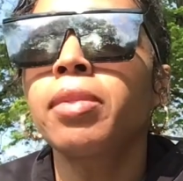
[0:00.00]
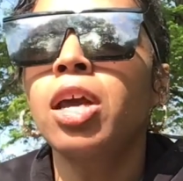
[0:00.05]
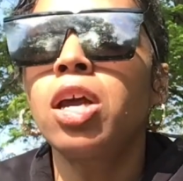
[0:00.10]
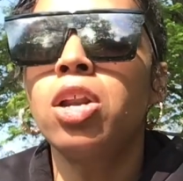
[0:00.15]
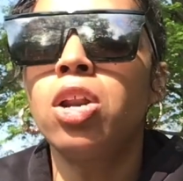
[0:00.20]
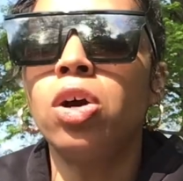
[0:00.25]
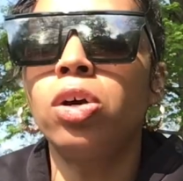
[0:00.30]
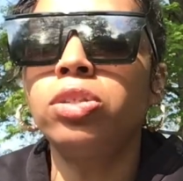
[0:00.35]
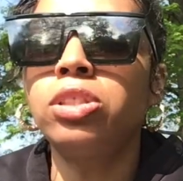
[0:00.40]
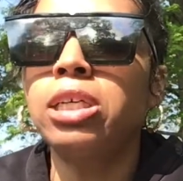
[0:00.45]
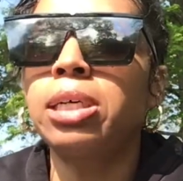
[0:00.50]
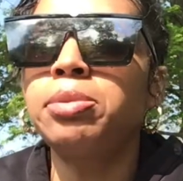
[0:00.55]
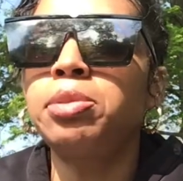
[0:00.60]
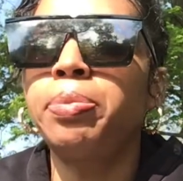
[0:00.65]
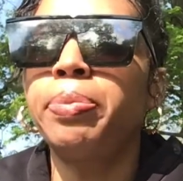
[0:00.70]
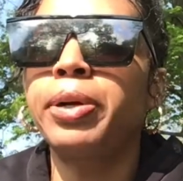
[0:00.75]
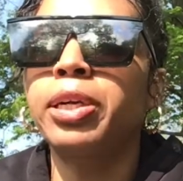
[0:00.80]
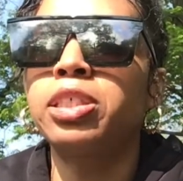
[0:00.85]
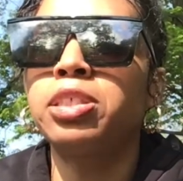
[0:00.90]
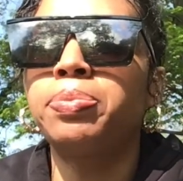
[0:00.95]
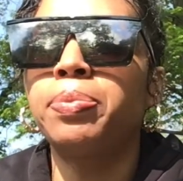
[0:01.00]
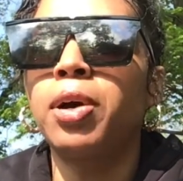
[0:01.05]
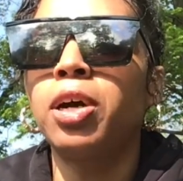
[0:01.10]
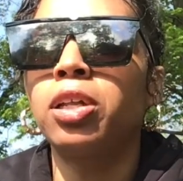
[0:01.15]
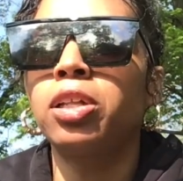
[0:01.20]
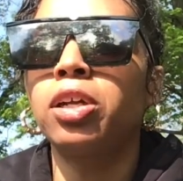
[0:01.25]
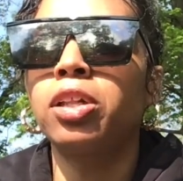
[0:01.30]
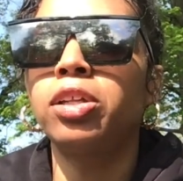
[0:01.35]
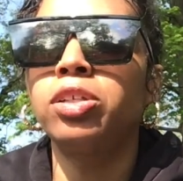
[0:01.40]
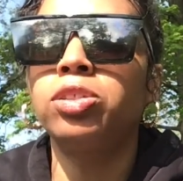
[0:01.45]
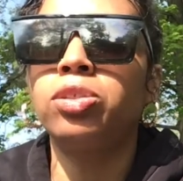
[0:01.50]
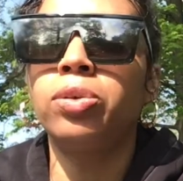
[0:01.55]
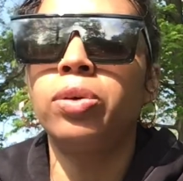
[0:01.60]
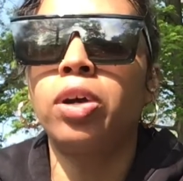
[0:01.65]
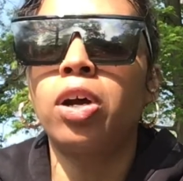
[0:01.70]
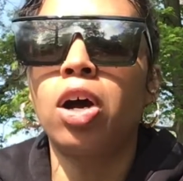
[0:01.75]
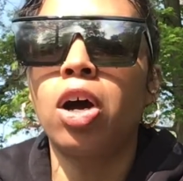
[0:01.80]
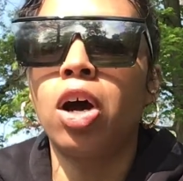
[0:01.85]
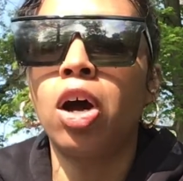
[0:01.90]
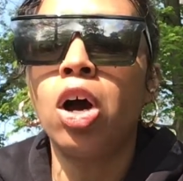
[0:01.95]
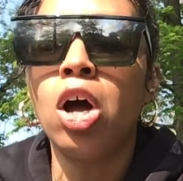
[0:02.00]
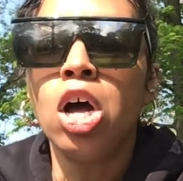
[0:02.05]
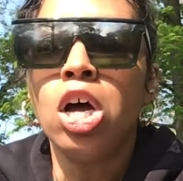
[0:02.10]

no job to break a smile, literally do it all.